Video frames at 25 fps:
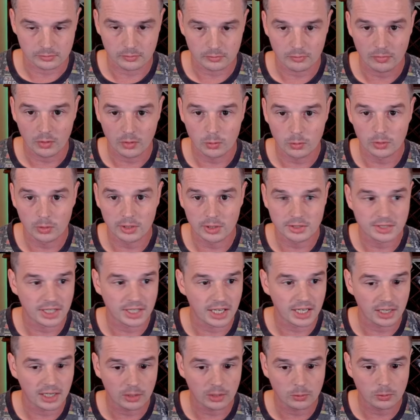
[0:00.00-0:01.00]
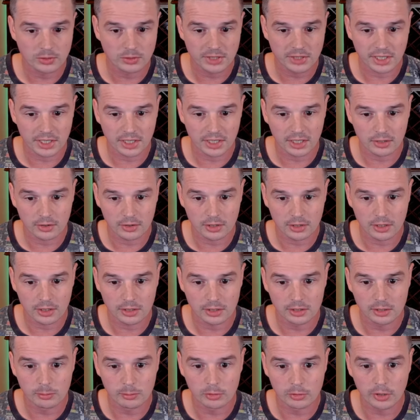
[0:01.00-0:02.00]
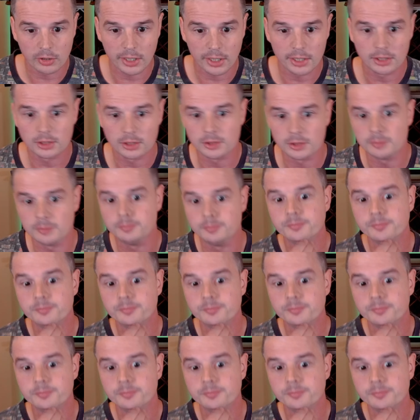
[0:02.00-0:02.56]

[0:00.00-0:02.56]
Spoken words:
We'll attack. We'll take out Khan Liberated.